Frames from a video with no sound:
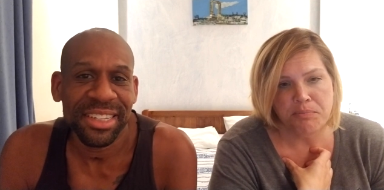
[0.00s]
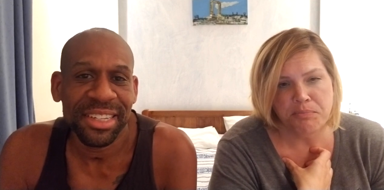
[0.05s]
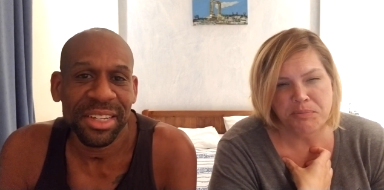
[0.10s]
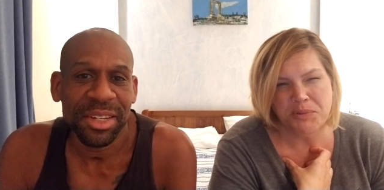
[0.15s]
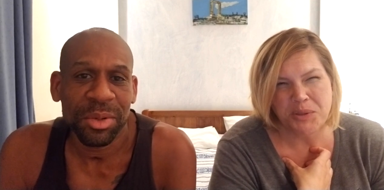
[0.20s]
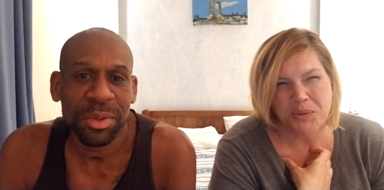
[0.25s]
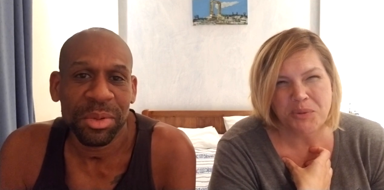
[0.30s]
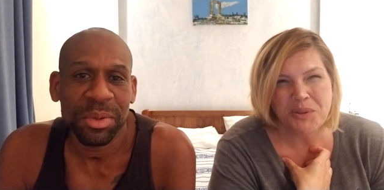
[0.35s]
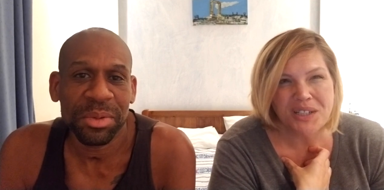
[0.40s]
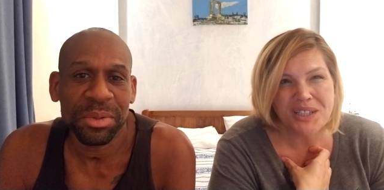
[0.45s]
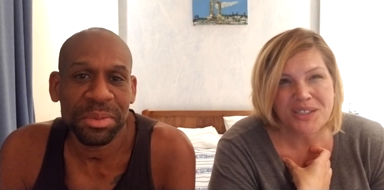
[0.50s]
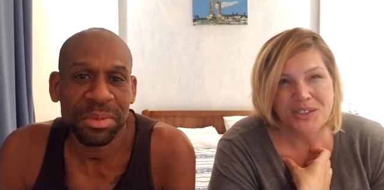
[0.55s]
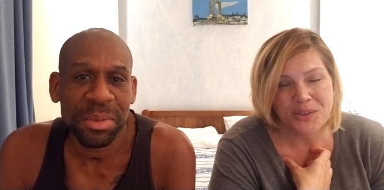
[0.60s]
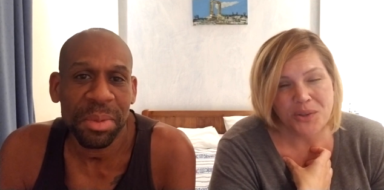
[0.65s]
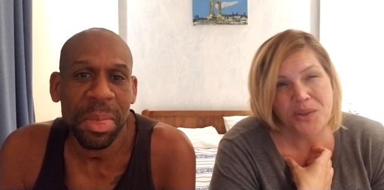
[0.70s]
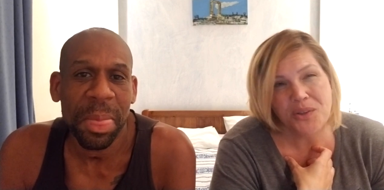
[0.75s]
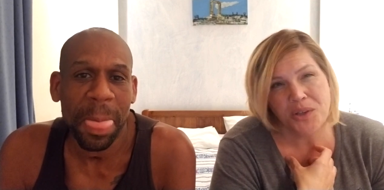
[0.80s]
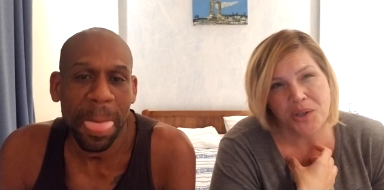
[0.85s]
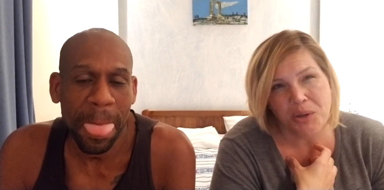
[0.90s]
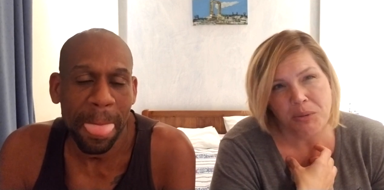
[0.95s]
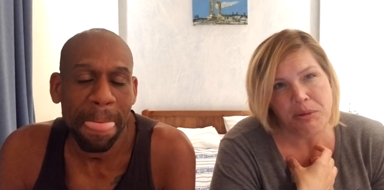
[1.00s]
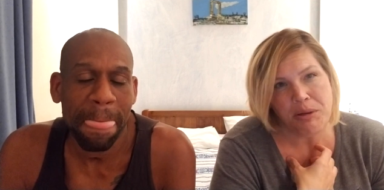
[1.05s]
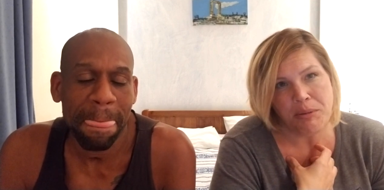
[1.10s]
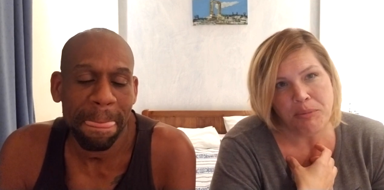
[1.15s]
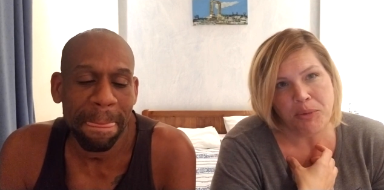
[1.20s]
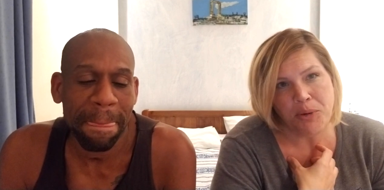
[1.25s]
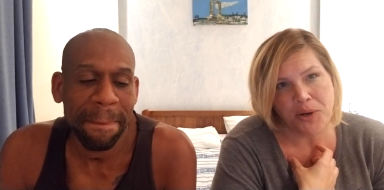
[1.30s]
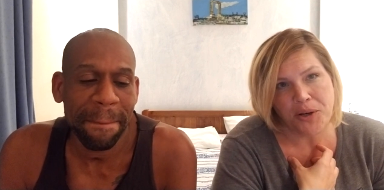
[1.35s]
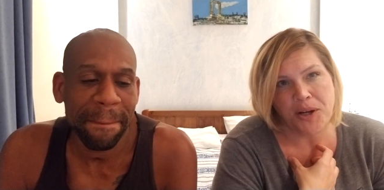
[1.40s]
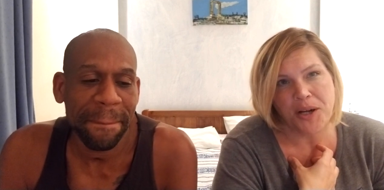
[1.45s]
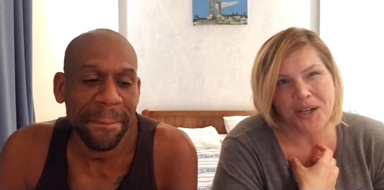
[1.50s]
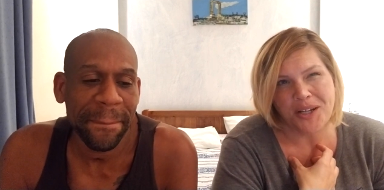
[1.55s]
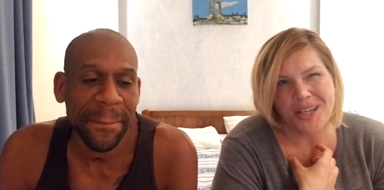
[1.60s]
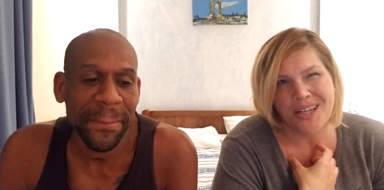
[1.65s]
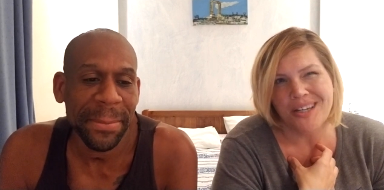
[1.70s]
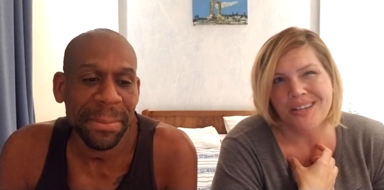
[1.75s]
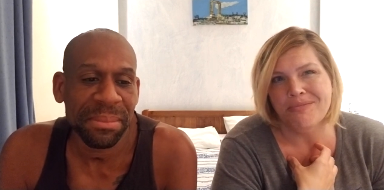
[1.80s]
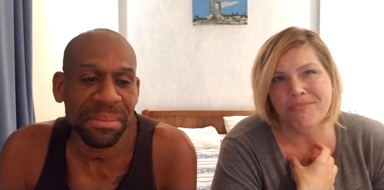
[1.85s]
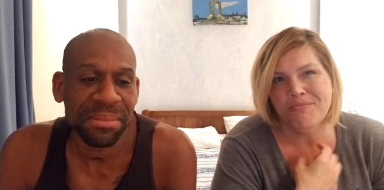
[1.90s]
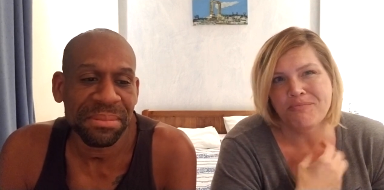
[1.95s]
Speaker 1: So we're going to do a little bit more
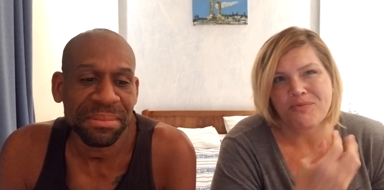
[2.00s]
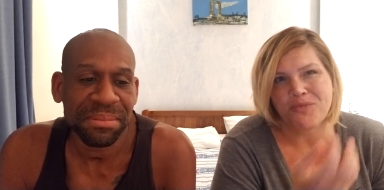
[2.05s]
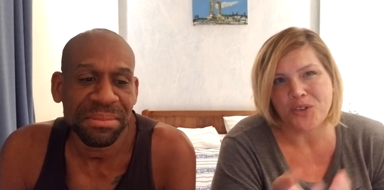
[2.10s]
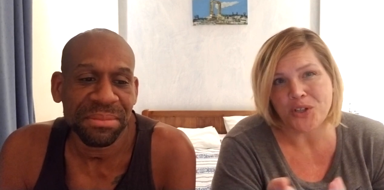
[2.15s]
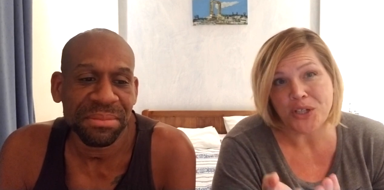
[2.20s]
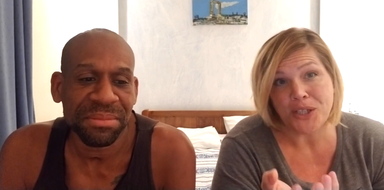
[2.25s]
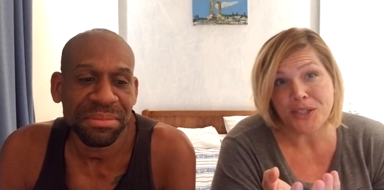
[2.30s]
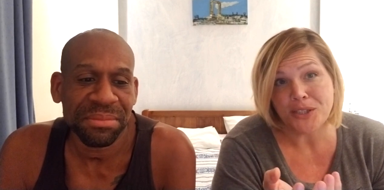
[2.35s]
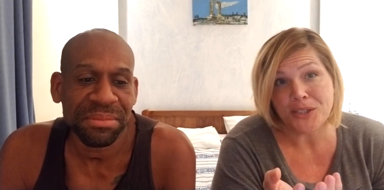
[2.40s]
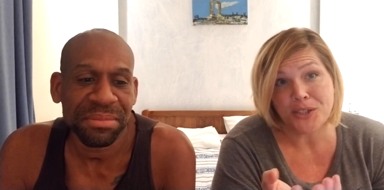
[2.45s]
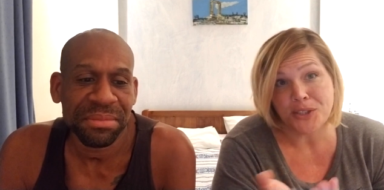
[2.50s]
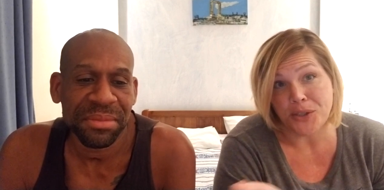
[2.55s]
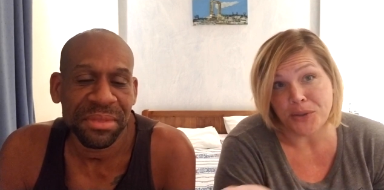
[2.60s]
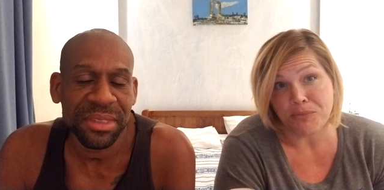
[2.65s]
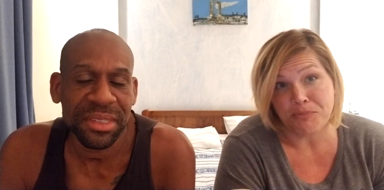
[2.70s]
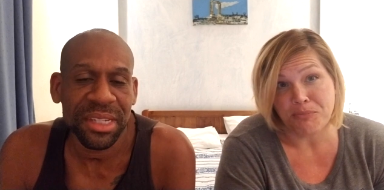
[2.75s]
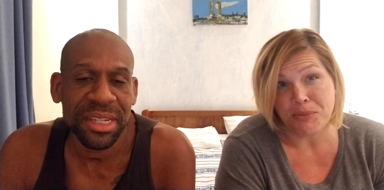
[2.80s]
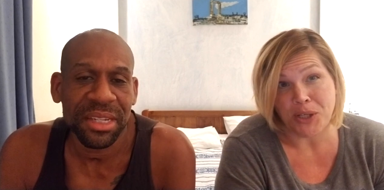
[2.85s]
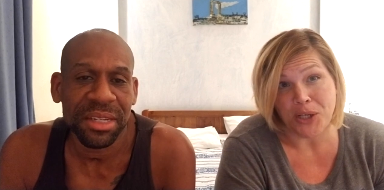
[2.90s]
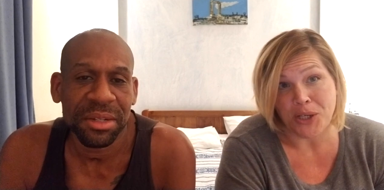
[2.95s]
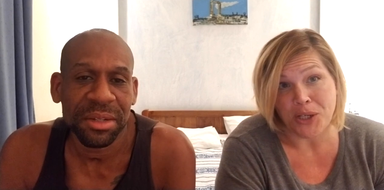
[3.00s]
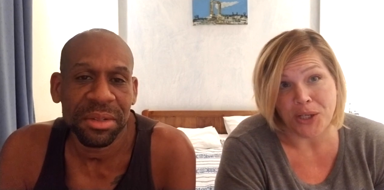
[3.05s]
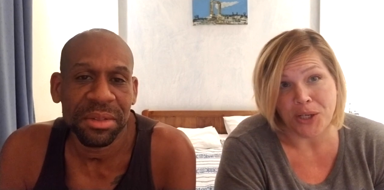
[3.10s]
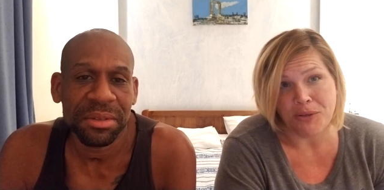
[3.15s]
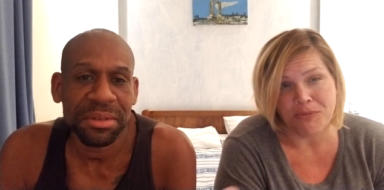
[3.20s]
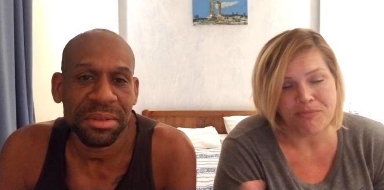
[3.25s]
Ganga footage. So yeah. here you go.